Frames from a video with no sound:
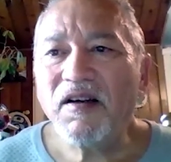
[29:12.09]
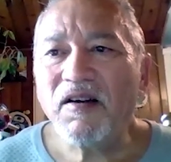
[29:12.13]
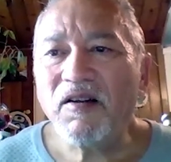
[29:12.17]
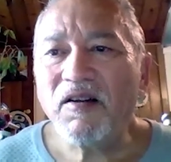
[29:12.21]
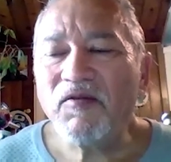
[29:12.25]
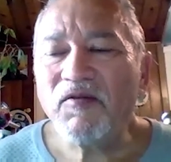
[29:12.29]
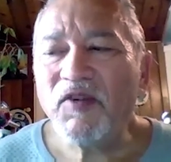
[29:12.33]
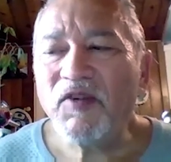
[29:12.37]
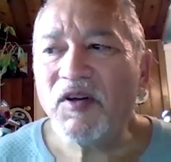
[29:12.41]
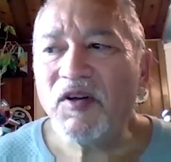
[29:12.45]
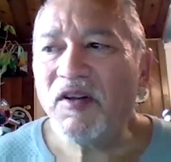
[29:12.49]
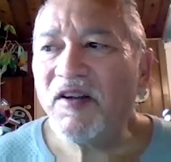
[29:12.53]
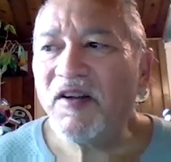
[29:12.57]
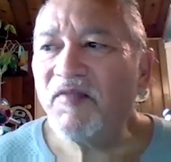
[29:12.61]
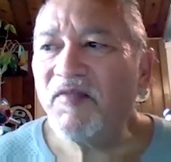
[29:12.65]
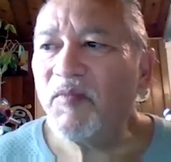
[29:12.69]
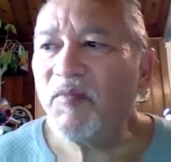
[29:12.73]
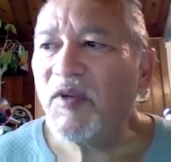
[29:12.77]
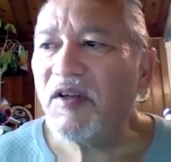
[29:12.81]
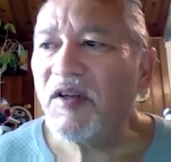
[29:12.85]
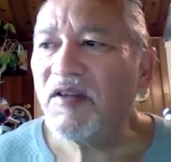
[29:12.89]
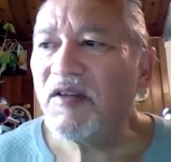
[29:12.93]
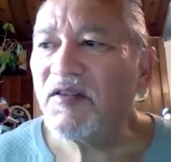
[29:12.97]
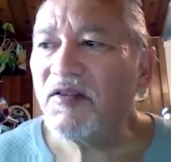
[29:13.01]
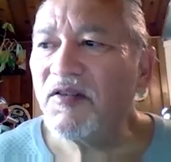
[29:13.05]
all of your
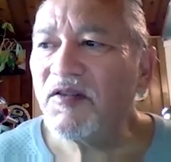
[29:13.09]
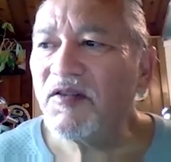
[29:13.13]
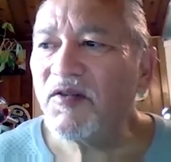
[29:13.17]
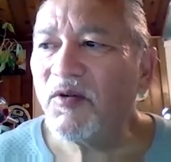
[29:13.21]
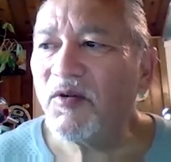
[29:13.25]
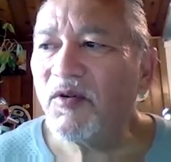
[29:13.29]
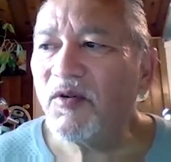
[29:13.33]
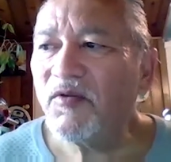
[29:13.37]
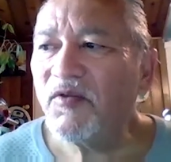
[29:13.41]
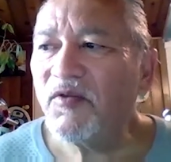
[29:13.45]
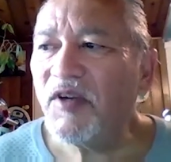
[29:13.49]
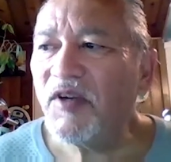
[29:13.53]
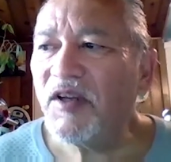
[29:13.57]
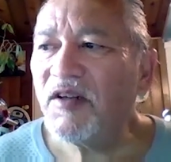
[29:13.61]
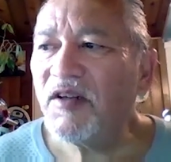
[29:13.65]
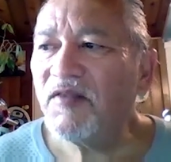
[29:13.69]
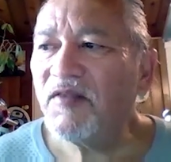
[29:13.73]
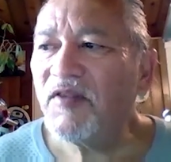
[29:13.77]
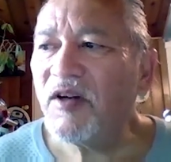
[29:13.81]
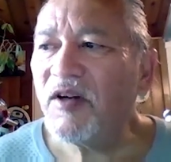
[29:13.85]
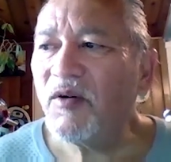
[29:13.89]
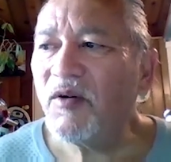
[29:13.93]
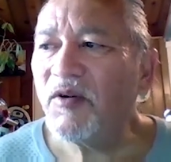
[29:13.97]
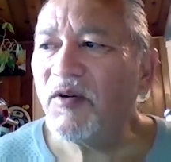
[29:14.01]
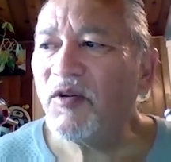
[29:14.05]
life because you're so afraid
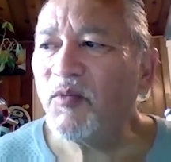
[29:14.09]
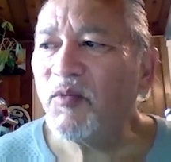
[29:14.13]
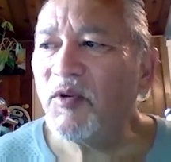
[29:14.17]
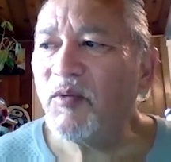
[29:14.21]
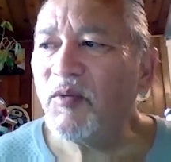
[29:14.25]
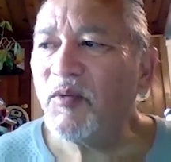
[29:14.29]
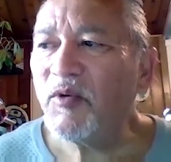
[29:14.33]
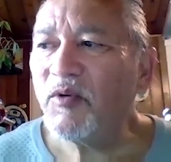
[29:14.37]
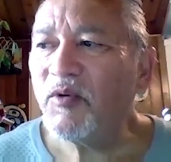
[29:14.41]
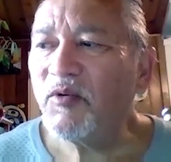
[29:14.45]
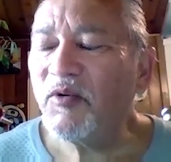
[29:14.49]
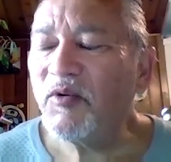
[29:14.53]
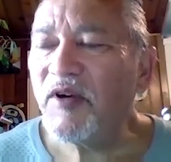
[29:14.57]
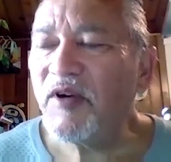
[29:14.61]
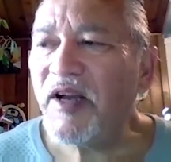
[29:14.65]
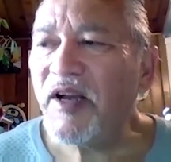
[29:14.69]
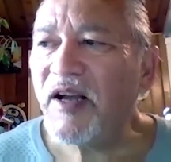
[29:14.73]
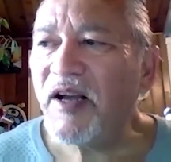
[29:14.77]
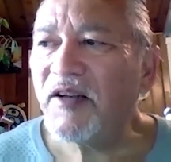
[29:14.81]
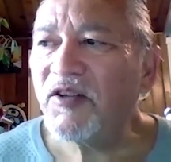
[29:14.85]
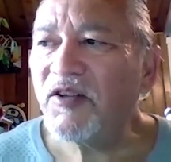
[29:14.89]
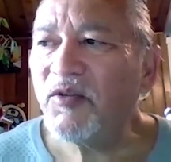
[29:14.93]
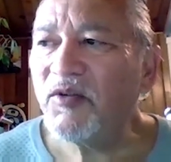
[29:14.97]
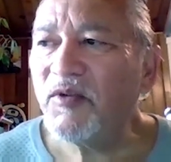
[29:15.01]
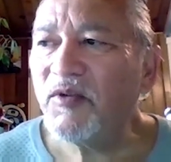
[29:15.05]
of how other people will
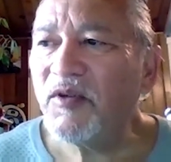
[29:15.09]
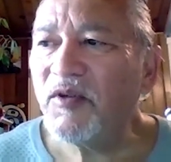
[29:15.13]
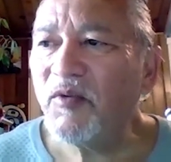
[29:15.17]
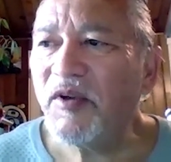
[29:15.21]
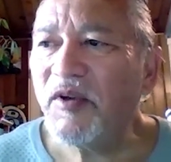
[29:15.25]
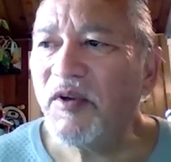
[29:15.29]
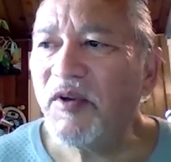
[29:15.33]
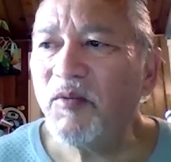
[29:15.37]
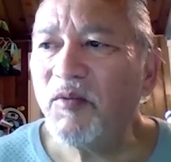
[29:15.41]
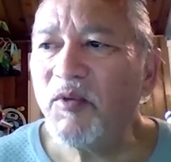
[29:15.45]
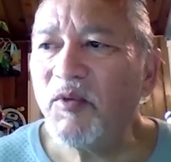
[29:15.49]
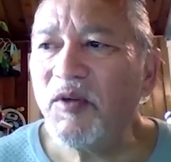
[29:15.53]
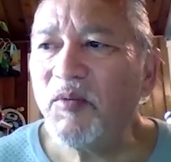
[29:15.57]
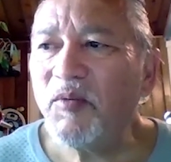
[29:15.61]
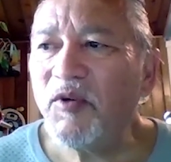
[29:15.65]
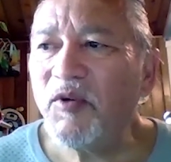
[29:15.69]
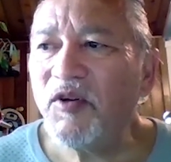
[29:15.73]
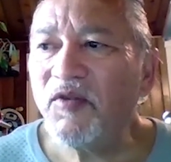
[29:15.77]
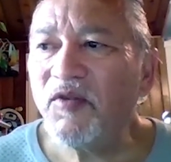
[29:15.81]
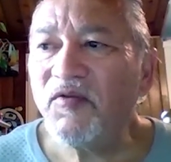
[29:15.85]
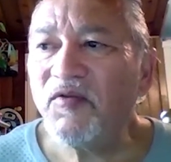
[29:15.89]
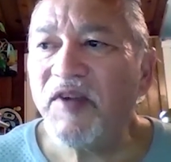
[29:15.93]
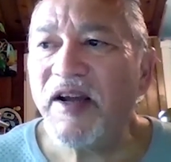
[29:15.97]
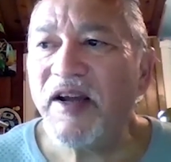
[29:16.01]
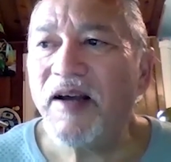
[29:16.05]
react to it, whether
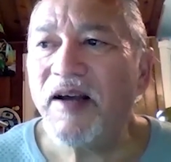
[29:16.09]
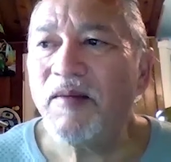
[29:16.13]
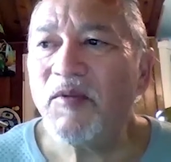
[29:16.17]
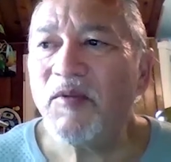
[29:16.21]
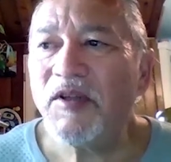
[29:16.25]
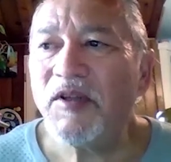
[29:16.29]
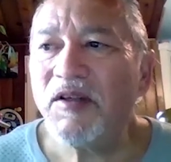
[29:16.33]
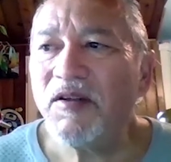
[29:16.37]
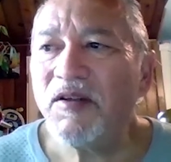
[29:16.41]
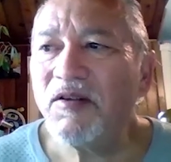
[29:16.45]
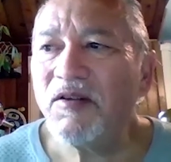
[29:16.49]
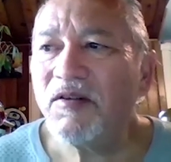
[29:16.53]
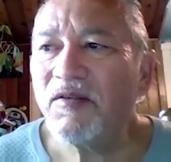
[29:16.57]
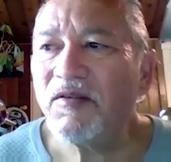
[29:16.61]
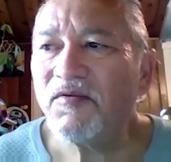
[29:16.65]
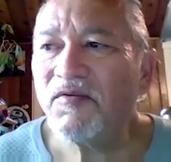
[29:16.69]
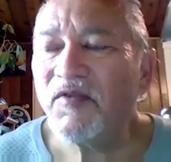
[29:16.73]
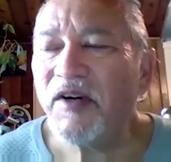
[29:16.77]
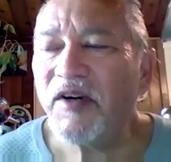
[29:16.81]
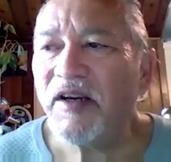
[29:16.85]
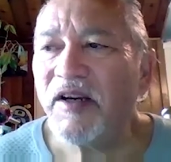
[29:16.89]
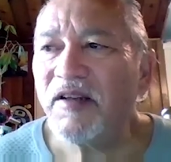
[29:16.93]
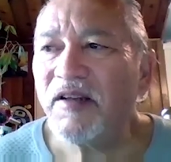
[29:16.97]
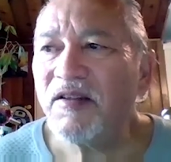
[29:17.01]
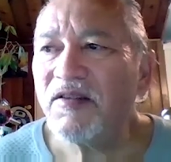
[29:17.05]
people, your family or
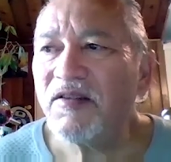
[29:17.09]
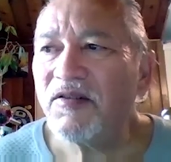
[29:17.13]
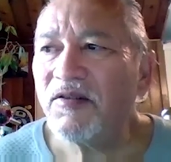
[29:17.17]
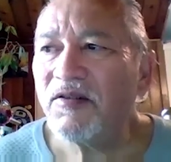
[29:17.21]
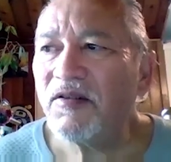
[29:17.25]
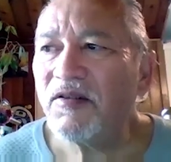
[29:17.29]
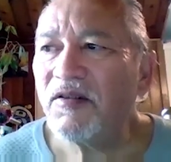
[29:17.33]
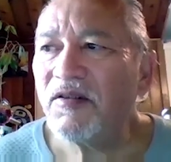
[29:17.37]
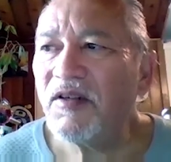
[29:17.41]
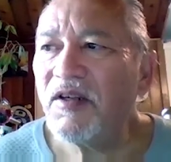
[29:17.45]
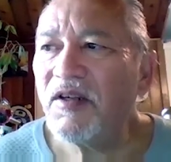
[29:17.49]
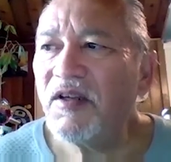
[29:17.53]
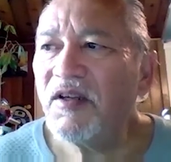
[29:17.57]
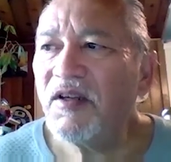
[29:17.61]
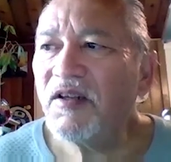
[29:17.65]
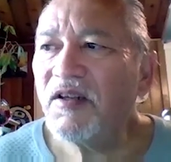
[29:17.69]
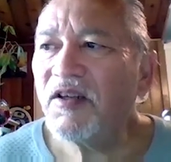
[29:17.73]
friends or